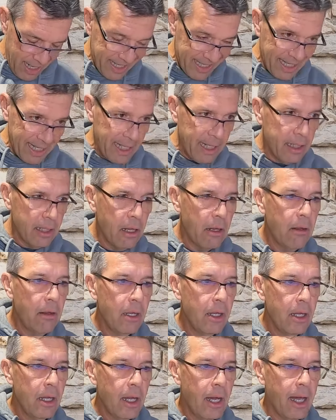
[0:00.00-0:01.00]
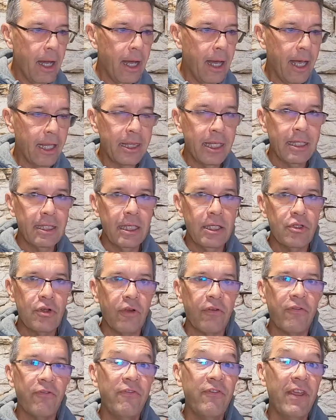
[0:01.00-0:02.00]
Again, I think these
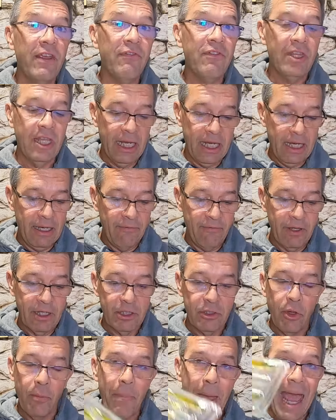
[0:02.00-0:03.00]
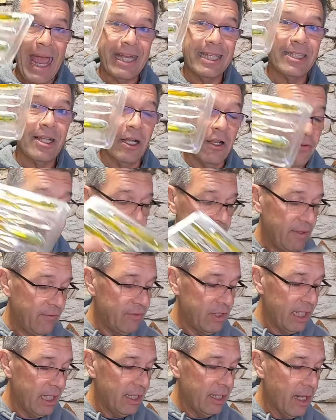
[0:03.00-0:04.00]
are $15. This little packet's cost
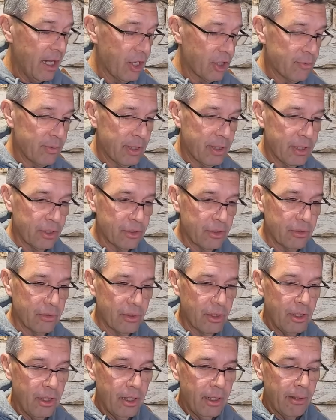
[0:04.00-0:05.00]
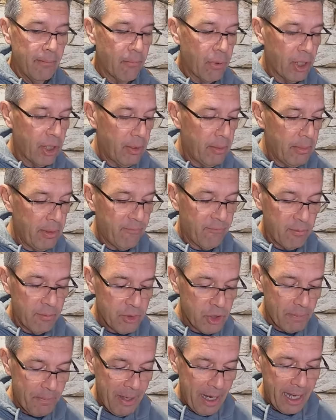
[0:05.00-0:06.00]
$15 because they're bringing them in from
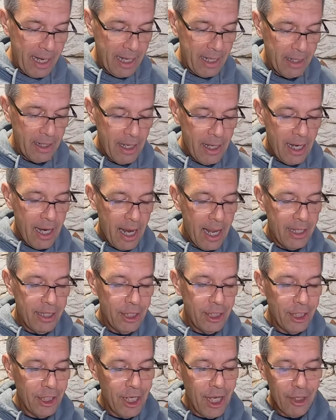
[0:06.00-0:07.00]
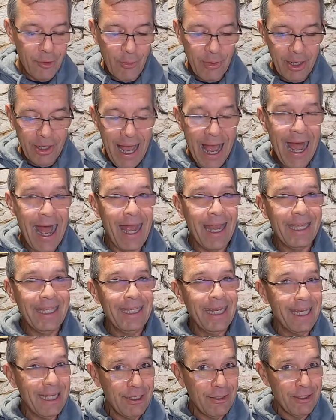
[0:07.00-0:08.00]
Japan. And then the other one, I
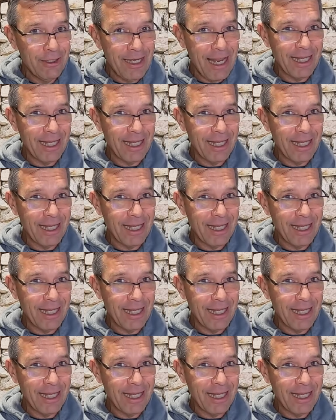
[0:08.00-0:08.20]
did